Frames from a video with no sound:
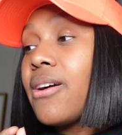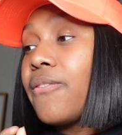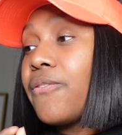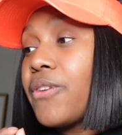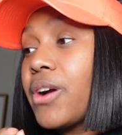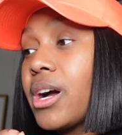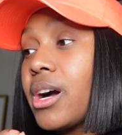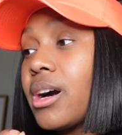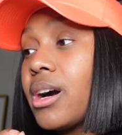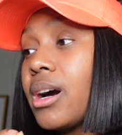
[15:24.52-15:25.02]

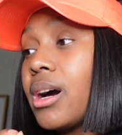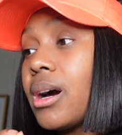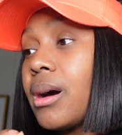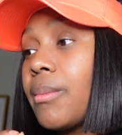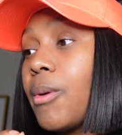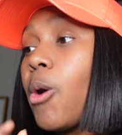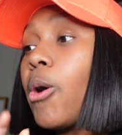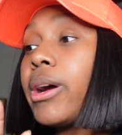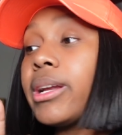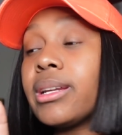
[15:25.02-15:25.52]

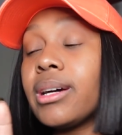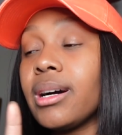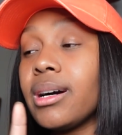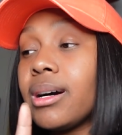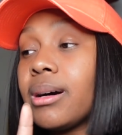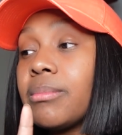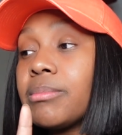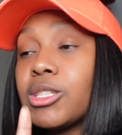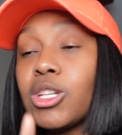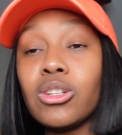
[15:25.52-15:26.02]

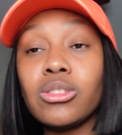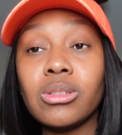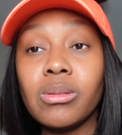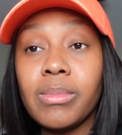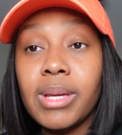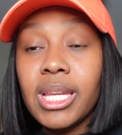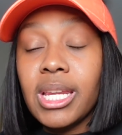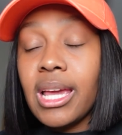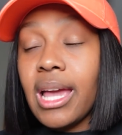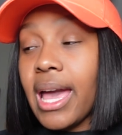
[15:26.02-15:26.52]
on social
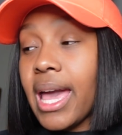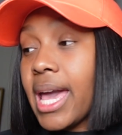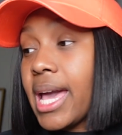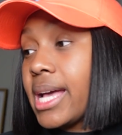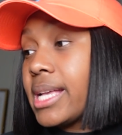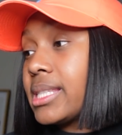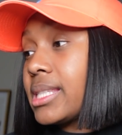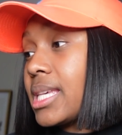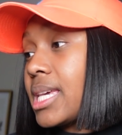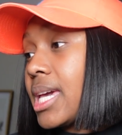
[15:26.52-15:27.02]
media
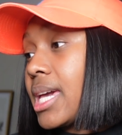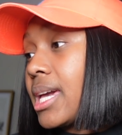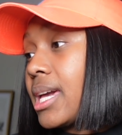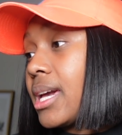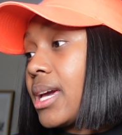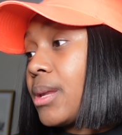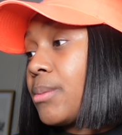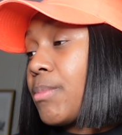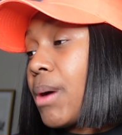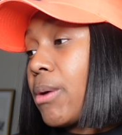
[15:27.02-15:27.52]
ads,
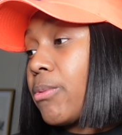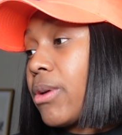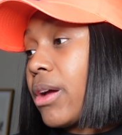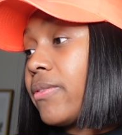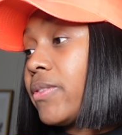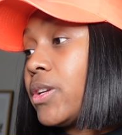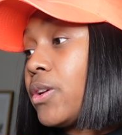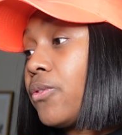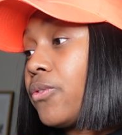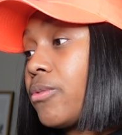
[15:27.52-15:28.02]
and my
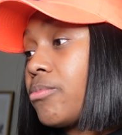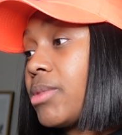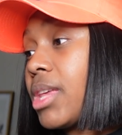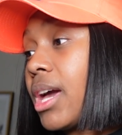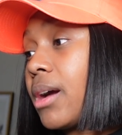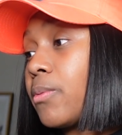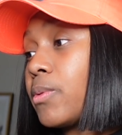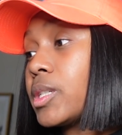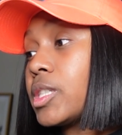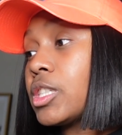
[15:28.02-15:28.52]
revenue from
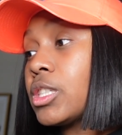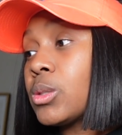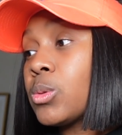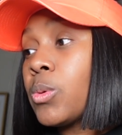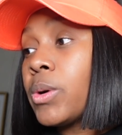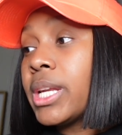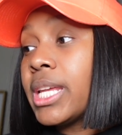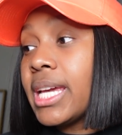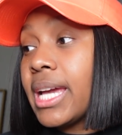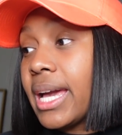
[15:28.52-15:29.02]
that was
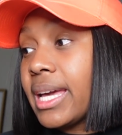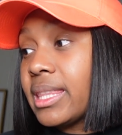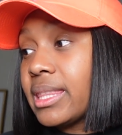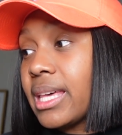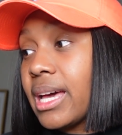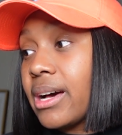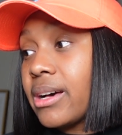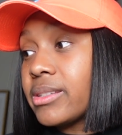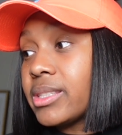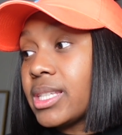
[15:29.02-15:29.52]

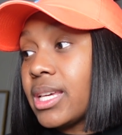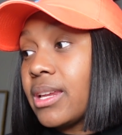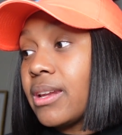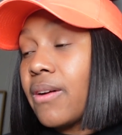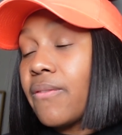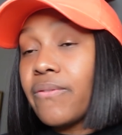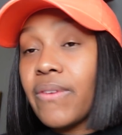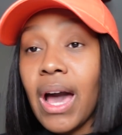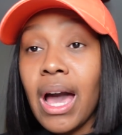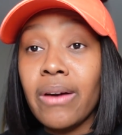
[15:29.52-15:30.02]

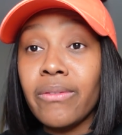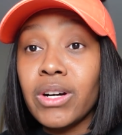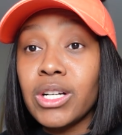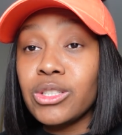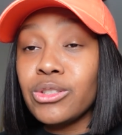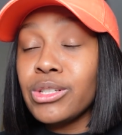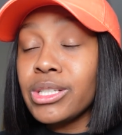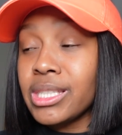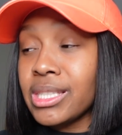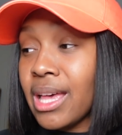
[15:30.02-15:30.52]

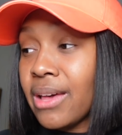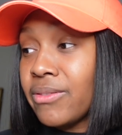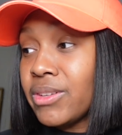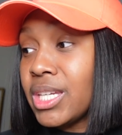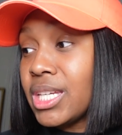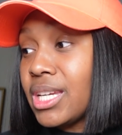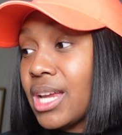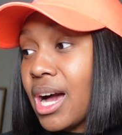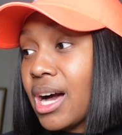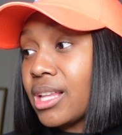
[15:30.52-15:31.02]

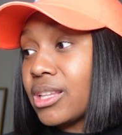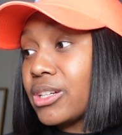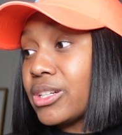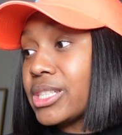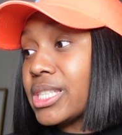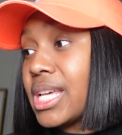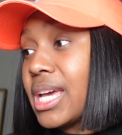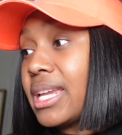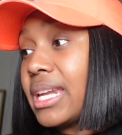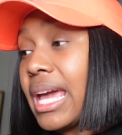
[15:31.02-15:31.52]

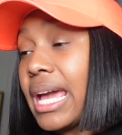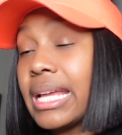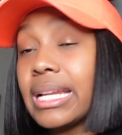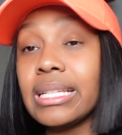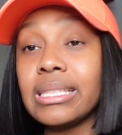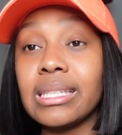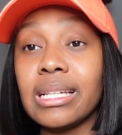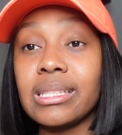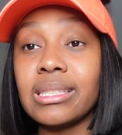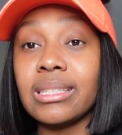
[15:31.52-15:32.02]

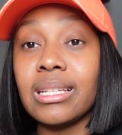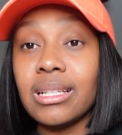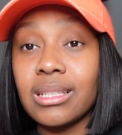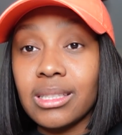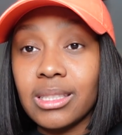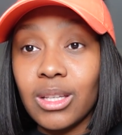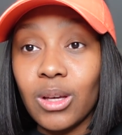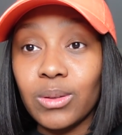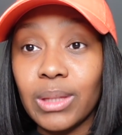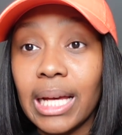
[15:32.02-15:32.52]
$28,570.86.
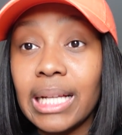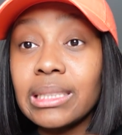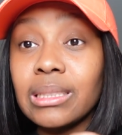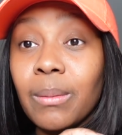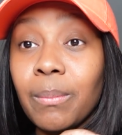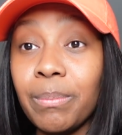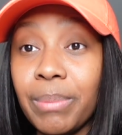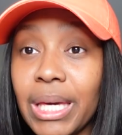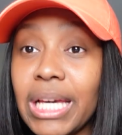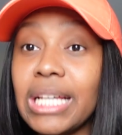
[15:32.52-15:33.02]
So that's
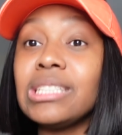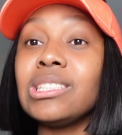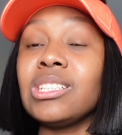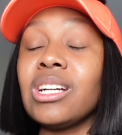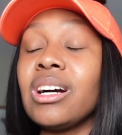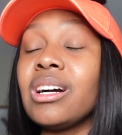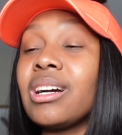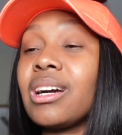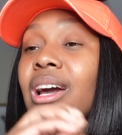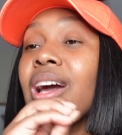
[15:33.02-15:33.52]
a big
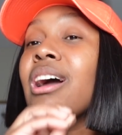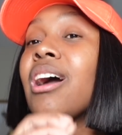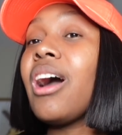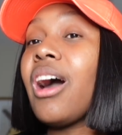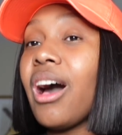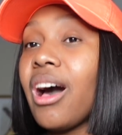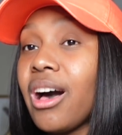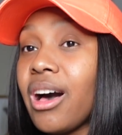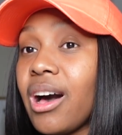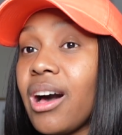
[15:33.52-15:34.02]
chunk
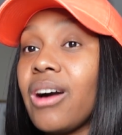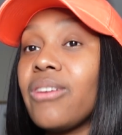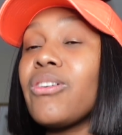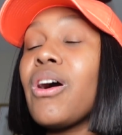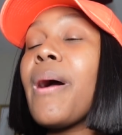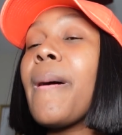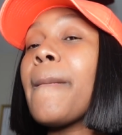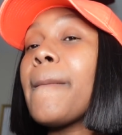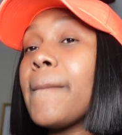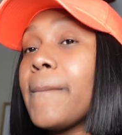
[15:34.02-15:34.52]
of
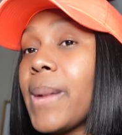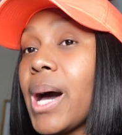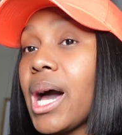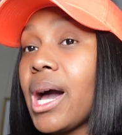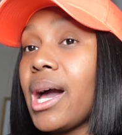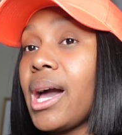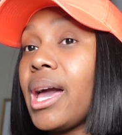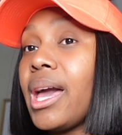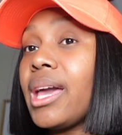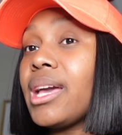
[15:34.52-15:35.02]

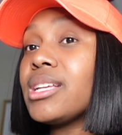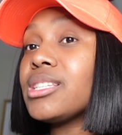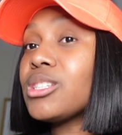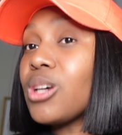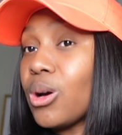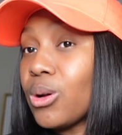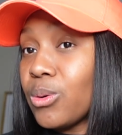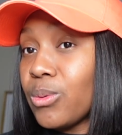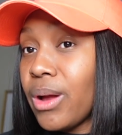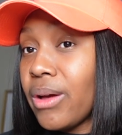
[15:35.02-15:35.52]
my
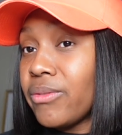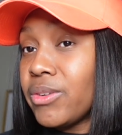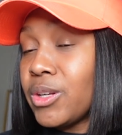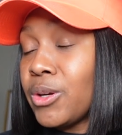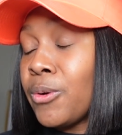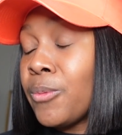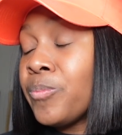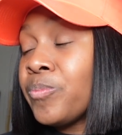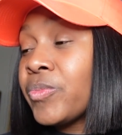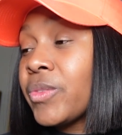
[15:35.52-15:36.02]
total
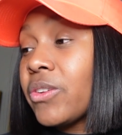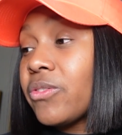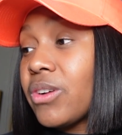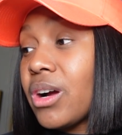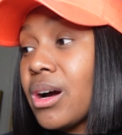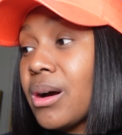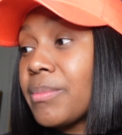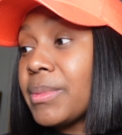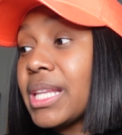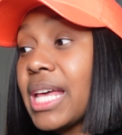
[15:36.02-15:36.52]
revenue
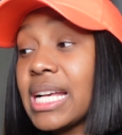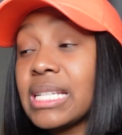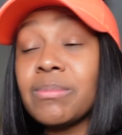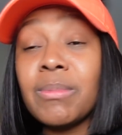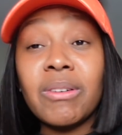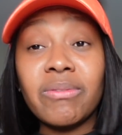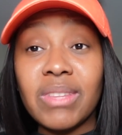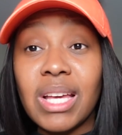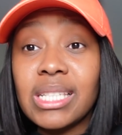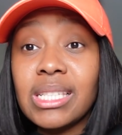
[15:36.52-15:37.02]
from last
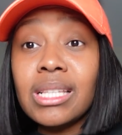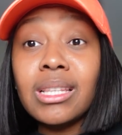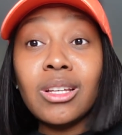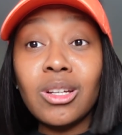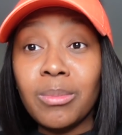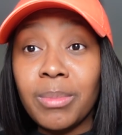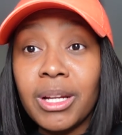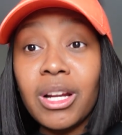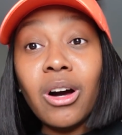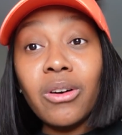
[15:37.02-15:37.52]
month. That's a
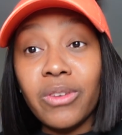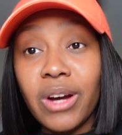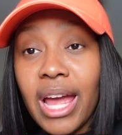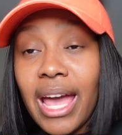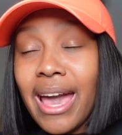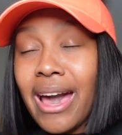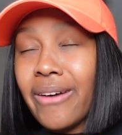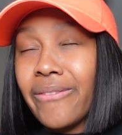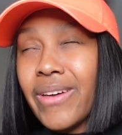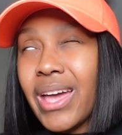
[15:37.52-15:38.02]
little bit over
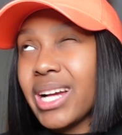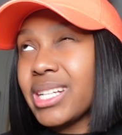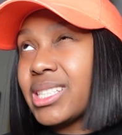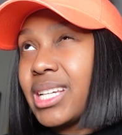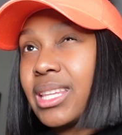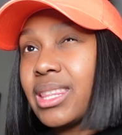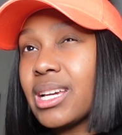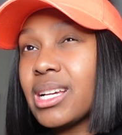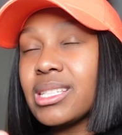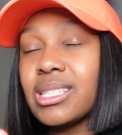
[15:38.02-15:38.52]
half, actually.
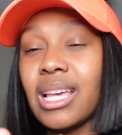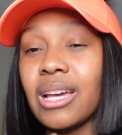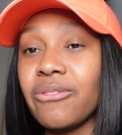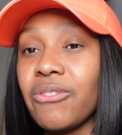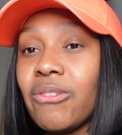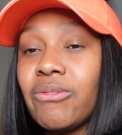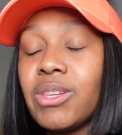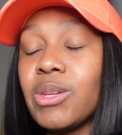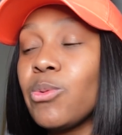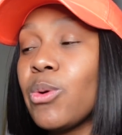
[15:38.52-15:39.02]
I think it's like
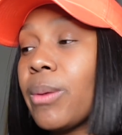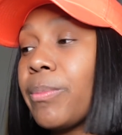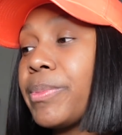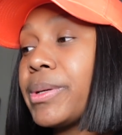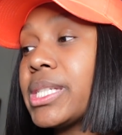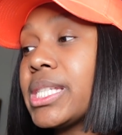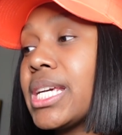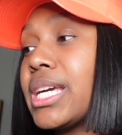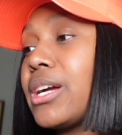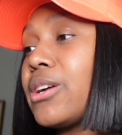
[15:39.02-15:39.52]

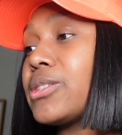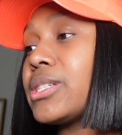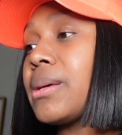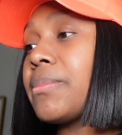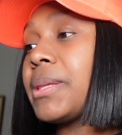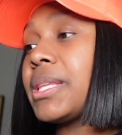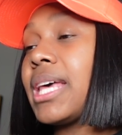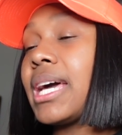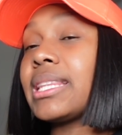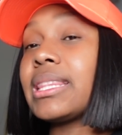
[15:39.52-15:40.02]
51% or
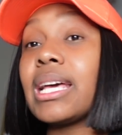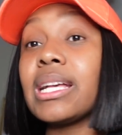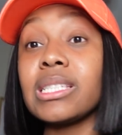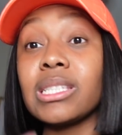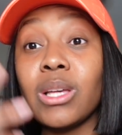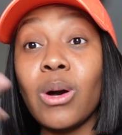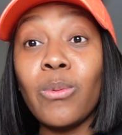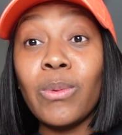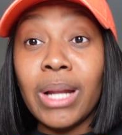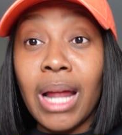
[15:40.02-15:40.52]
something like that.
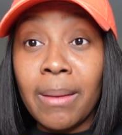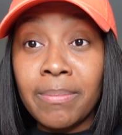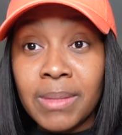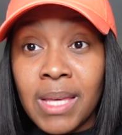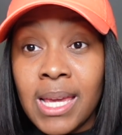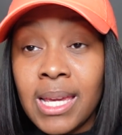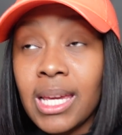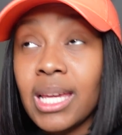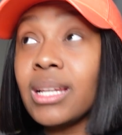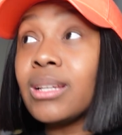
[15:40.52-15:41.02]
So when I'm
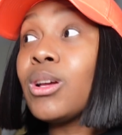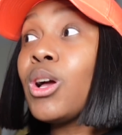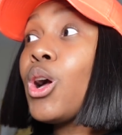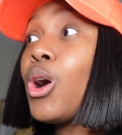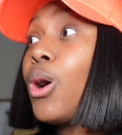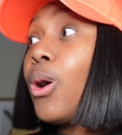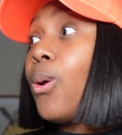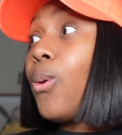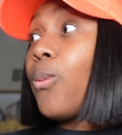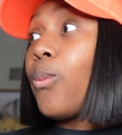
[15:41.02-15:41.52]
thinking,
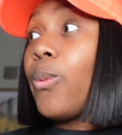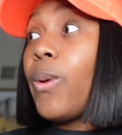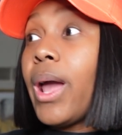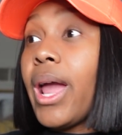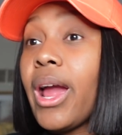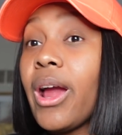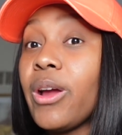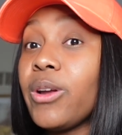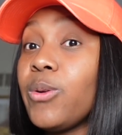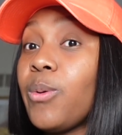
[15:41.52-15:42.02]

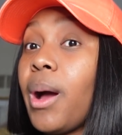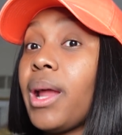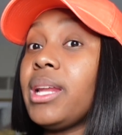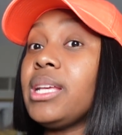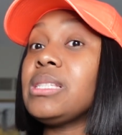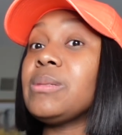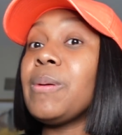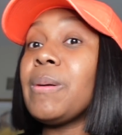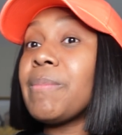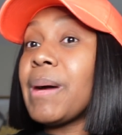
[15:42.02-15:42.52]
where do I
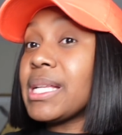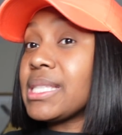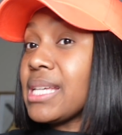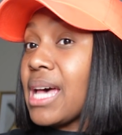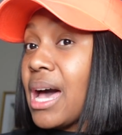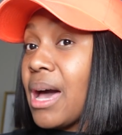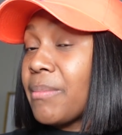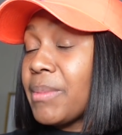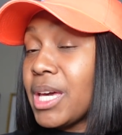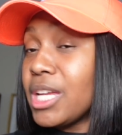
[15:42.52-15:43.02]
need to put my
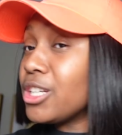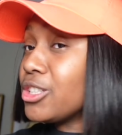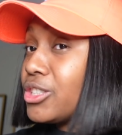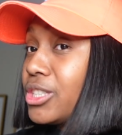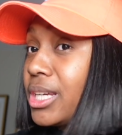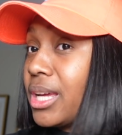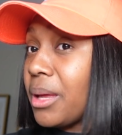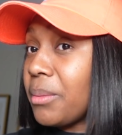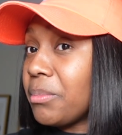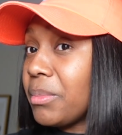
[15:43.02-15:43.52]
time,
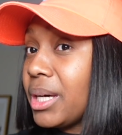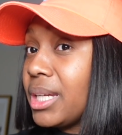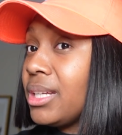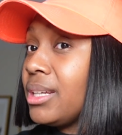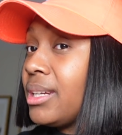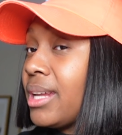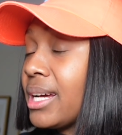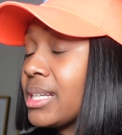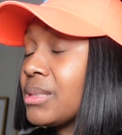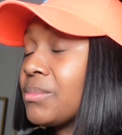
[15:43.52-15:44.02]
energy, and money
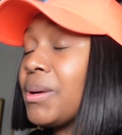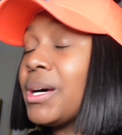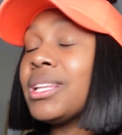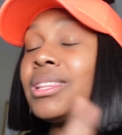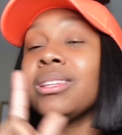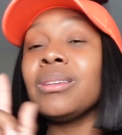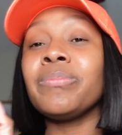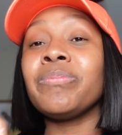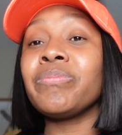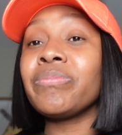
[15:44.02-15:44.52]
next
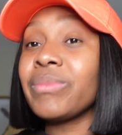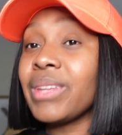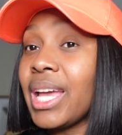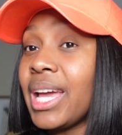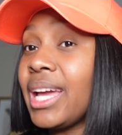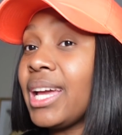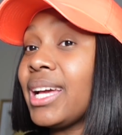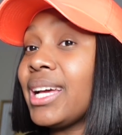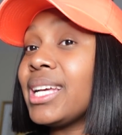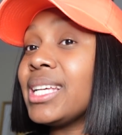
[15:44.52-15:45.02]
month?
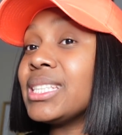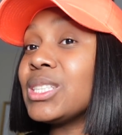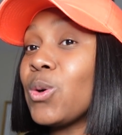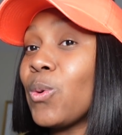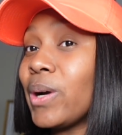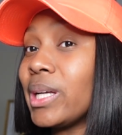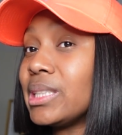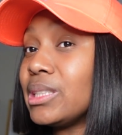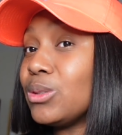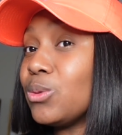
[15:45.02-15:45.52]
It is
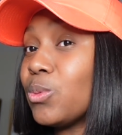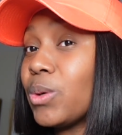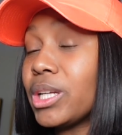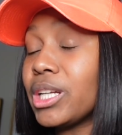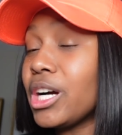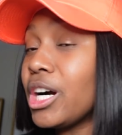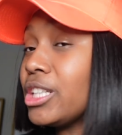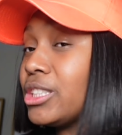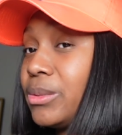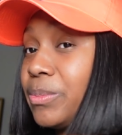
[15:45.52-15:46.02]
going to
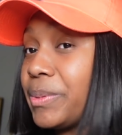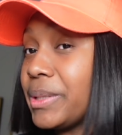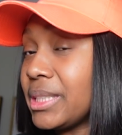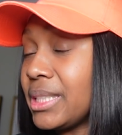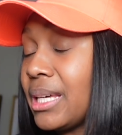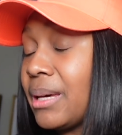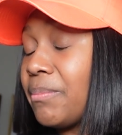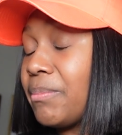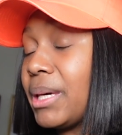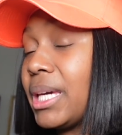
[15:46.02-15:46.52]

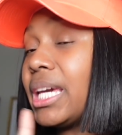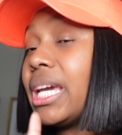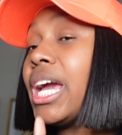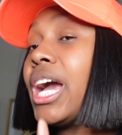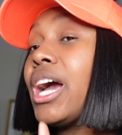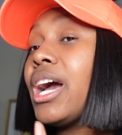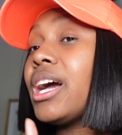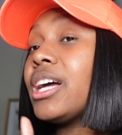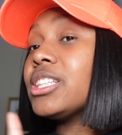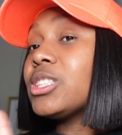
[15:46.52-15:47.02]
100% be
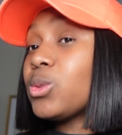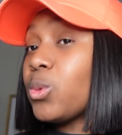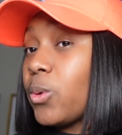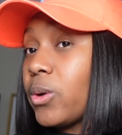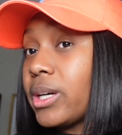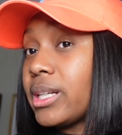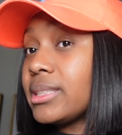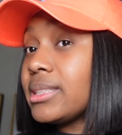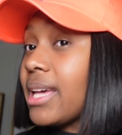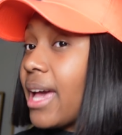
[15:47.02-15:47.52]

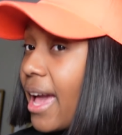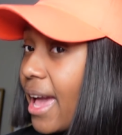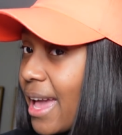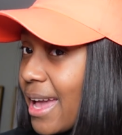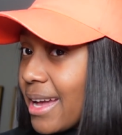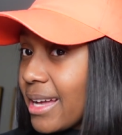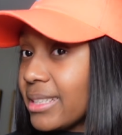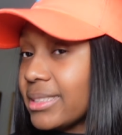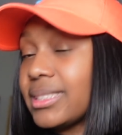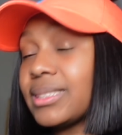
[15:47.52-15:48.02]
towards
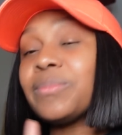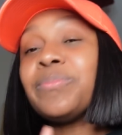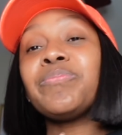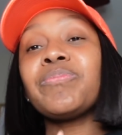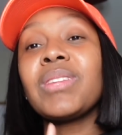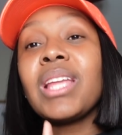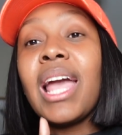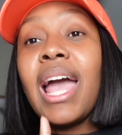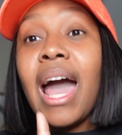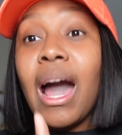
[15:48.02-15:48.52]
ads.
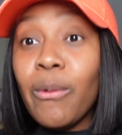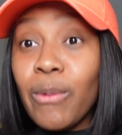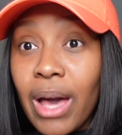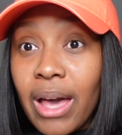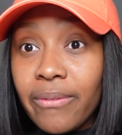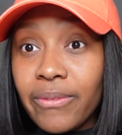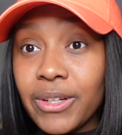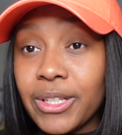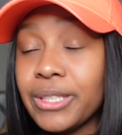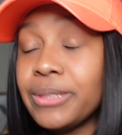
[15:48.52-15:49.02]

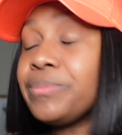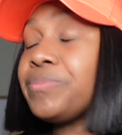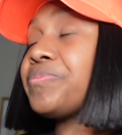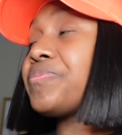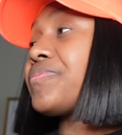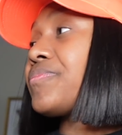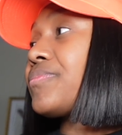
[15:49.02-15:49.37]
However,